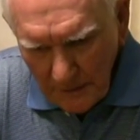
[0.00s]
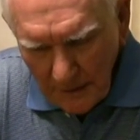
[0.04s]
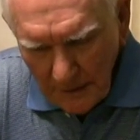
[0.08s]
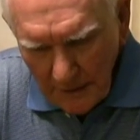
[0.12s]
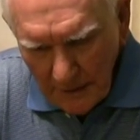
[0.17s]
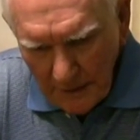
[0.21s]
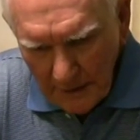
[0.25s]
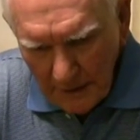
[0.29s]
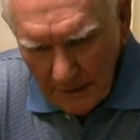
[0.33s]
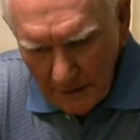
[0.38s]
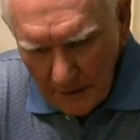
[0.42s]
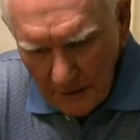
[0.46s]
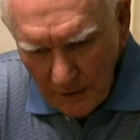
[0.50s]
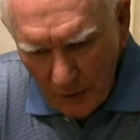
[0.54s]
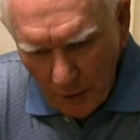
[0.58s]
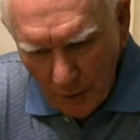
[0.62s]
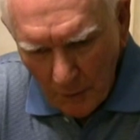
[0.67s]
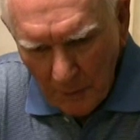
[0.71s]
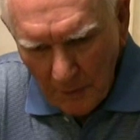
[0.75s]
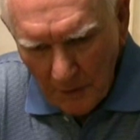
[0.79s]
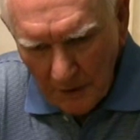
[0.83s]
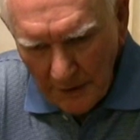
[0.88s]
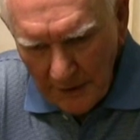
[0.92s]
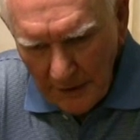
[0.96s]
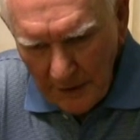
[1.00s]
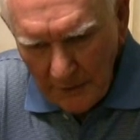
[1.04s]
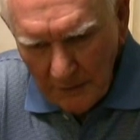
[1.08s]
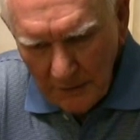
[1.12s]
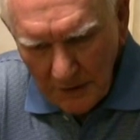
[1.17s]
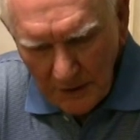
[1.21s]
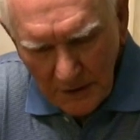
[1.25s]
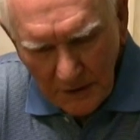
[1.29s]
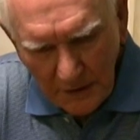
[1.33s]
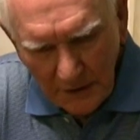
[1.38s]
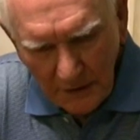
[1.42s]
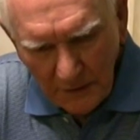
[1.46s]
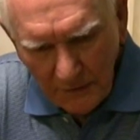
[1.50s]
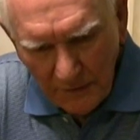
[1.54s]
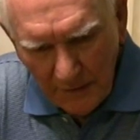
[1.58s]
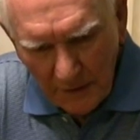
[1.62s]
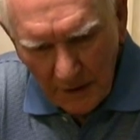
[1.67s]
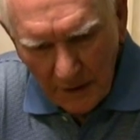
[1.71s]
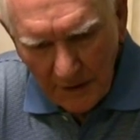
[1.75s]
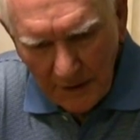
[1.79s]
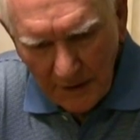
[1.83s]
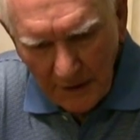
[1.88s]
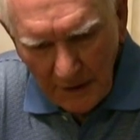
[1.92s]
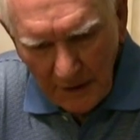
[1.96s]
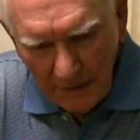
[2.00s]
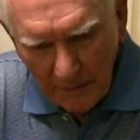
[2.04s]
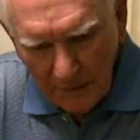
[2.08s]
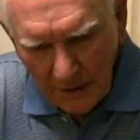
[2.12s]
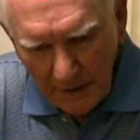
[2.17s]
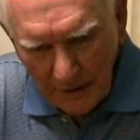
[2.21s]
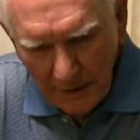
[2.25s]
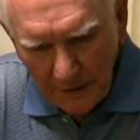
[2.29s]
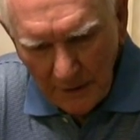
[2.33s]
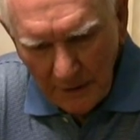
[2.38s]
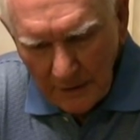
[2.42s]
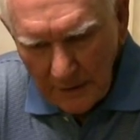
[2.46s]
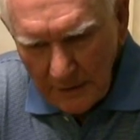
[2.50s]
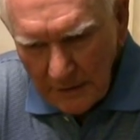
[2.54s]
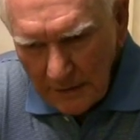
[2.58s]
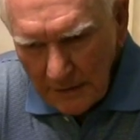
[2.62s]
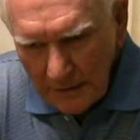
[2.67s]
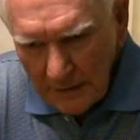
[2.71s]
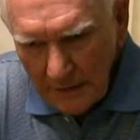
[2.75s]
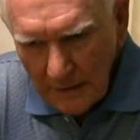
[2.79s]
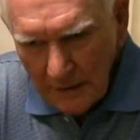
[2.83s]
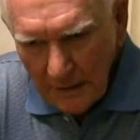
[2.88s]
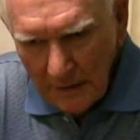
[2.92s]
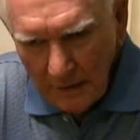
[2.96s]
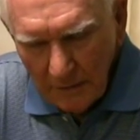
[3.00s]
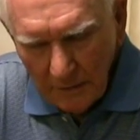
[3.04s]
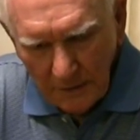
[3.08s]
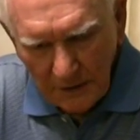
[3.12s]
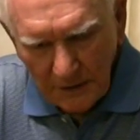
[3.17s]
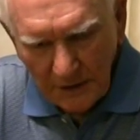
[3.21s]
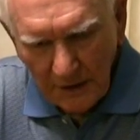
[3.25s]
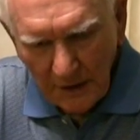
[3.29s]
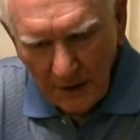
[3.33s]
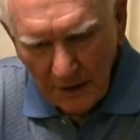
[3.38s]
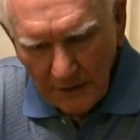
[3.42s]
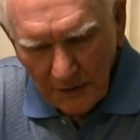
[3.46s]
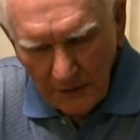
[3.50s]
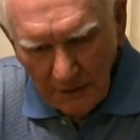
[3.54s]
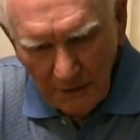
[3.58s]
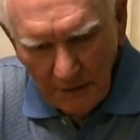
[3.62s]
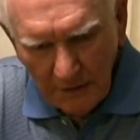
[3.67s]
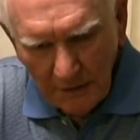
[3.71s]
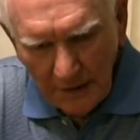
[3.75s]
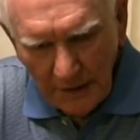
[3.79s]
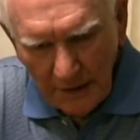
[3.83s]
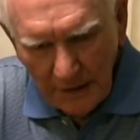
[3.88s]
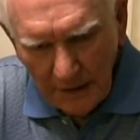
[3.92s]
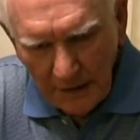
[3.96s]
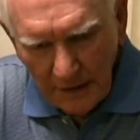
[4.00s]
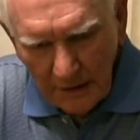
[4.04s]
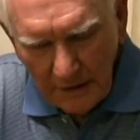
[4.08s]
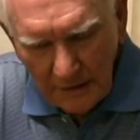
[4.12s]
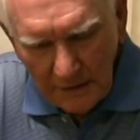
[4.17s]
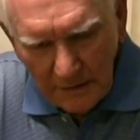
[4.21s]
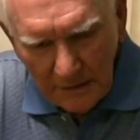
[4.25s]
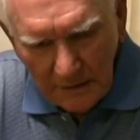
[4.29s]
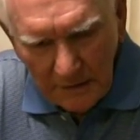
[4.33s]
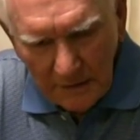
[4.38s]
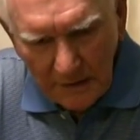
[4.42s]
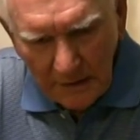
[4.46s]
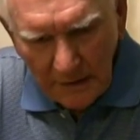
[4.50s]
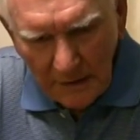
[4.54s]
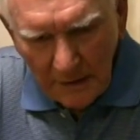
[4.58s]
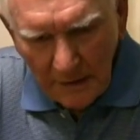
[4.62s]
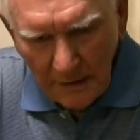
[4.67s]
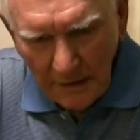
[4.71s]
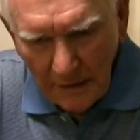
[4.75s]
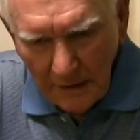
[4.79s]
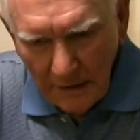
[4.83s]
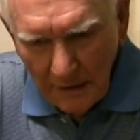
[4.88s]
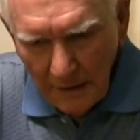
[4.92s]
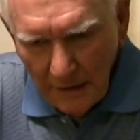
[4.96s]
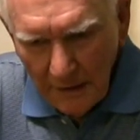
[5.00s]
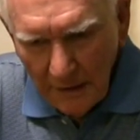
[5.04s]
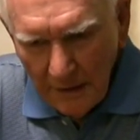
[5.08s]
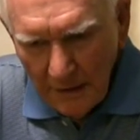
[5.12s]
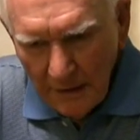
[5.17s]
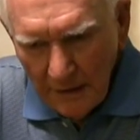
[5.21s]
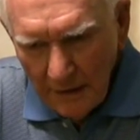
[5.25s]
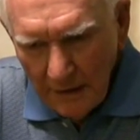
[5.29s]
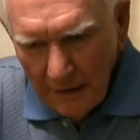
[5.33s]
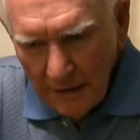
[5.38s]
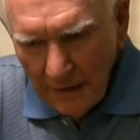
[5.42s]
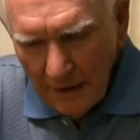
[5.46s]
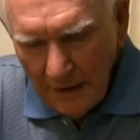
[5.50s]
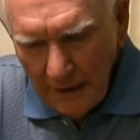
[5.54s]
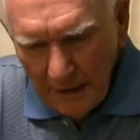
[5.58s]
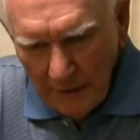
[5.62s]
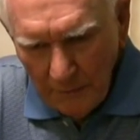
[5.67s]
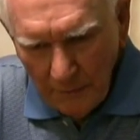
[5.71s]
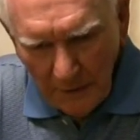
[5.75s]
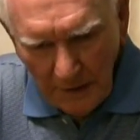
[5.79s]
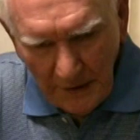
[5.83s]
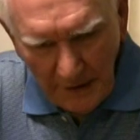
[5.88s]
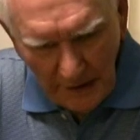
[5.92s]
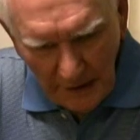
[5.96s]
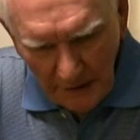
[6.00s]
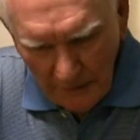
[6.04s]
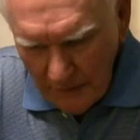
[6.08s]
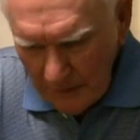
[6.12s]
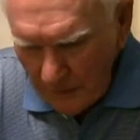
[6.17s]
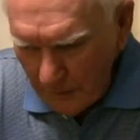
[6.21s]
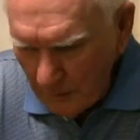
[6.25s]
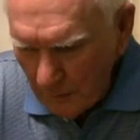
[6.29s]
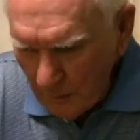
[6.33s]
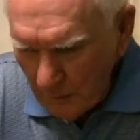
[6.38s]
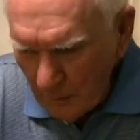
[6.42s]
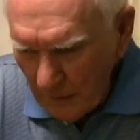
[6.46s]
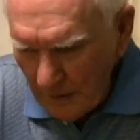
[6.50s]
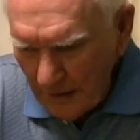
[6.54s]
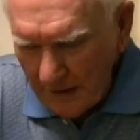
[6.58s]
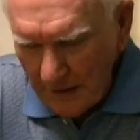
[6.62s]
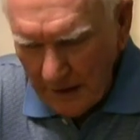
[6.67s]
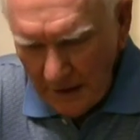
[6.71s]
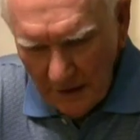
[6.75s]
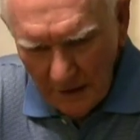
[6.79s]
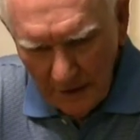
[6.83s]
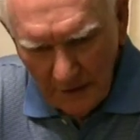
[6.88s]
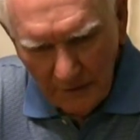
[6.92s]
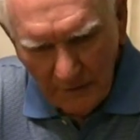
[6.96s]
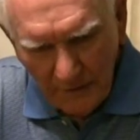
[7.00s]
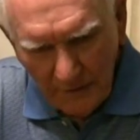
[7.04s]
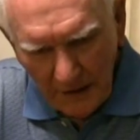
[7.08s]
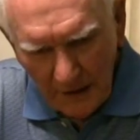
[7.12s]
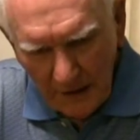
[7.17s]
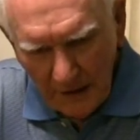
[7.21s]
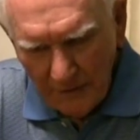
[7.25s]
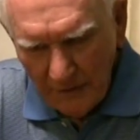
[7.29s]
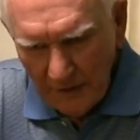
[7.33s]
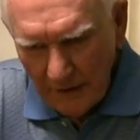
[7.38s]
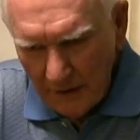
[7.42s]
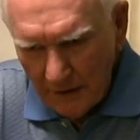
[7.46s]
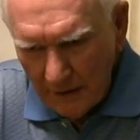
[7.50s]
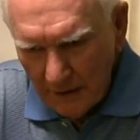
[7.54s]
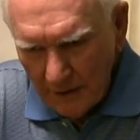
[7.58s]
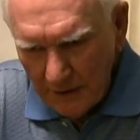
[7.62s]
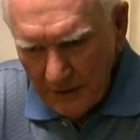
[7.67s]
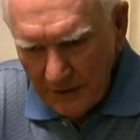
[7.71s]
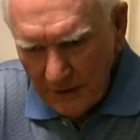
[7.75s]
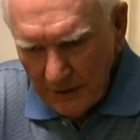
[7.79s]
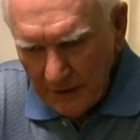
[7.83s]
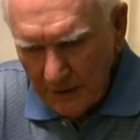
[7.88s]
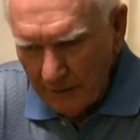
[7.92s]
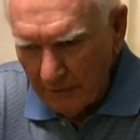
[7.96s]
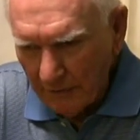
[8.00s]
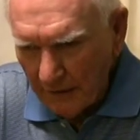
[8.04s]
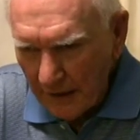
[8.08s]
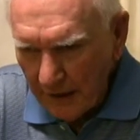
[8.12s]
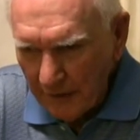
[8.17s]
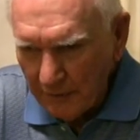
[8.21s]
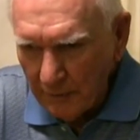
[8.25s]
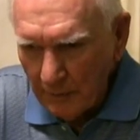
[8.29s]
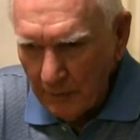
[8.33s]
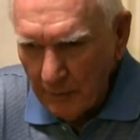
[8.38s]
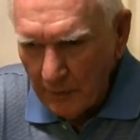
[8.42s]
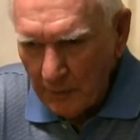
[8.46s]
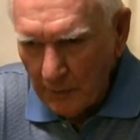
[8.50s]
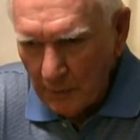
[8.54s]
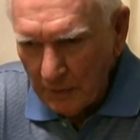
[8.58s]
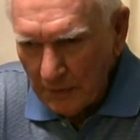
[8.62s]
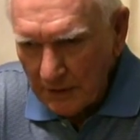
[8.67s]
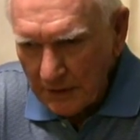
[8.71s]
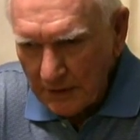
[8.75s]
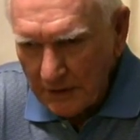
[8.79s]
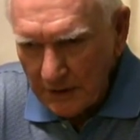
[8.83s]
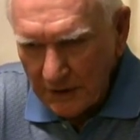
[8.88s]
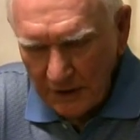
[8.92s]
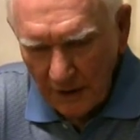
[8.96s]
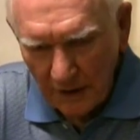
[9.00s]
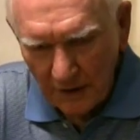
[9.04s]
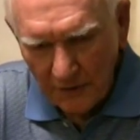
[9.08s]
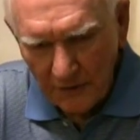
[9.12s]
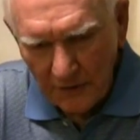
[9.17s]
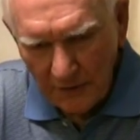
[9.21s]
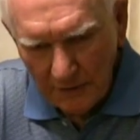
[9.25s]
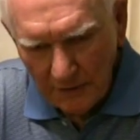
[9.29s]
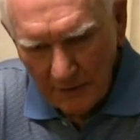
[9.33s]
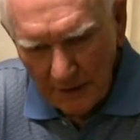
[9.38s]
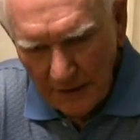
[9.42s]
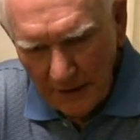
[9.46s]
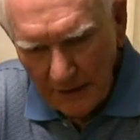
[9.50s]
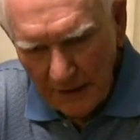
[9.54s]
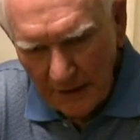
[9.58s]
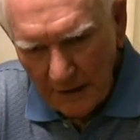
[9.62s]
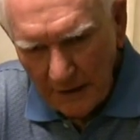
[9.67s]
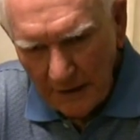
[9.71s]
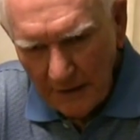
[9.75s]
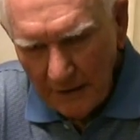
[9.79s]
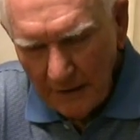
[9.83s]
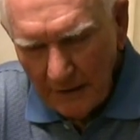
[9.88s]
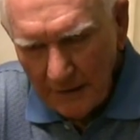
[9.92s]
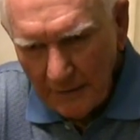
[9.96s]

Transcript: and Corporal Davis, the fire team leader, was shot through the head. And we never went another five yards, and the rifleman was shot through the head.